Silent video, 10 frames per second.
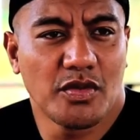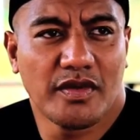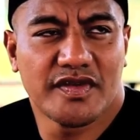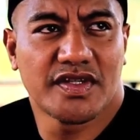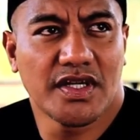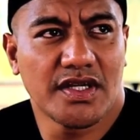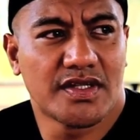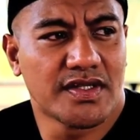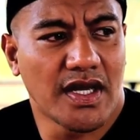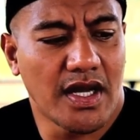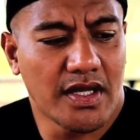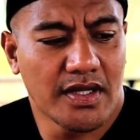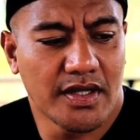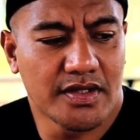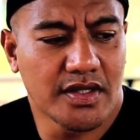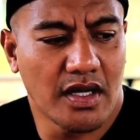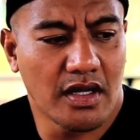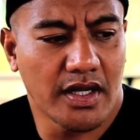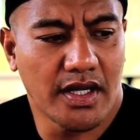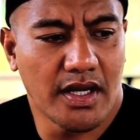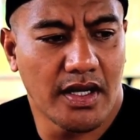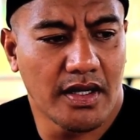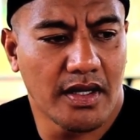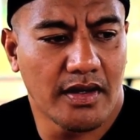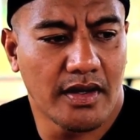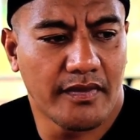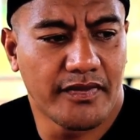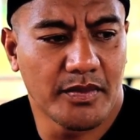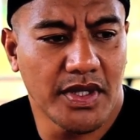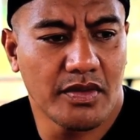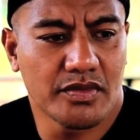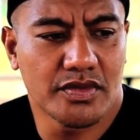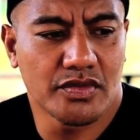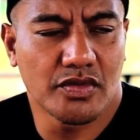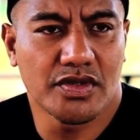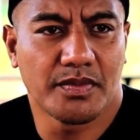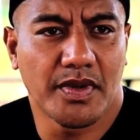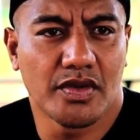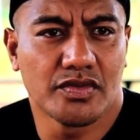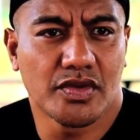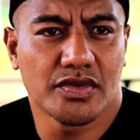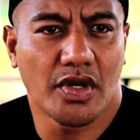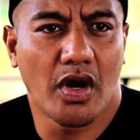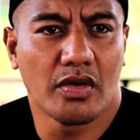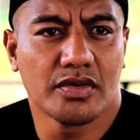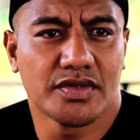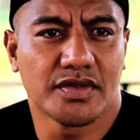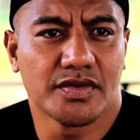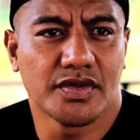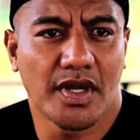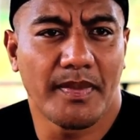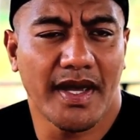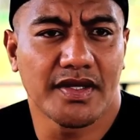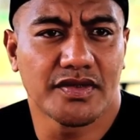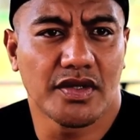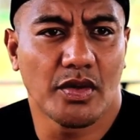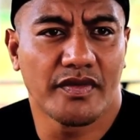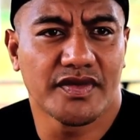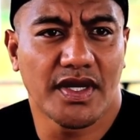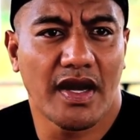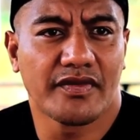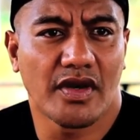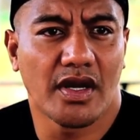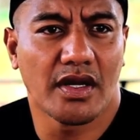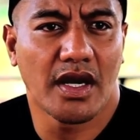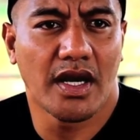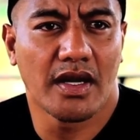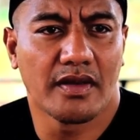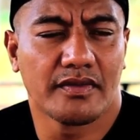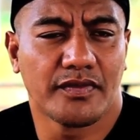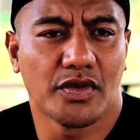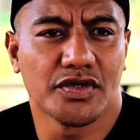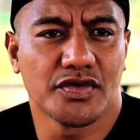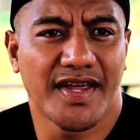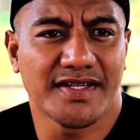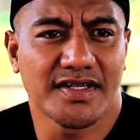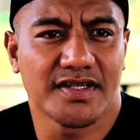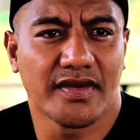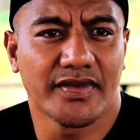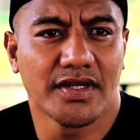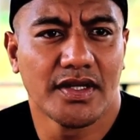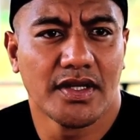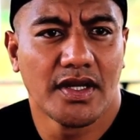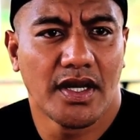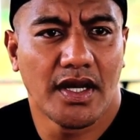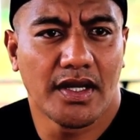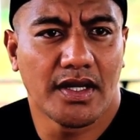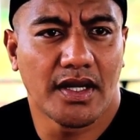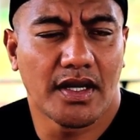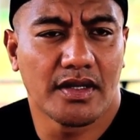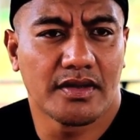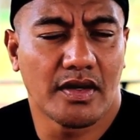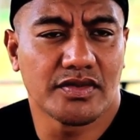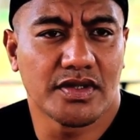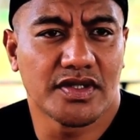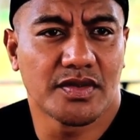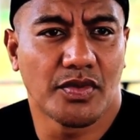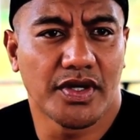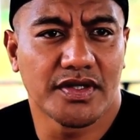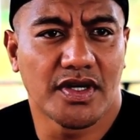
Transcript: UFC, it's uh, it's kind of like a, a, for me it was it was always a, it was always a goal to, to get back into the UFC after I uh, fought in 2007, and uh, that was a disappointing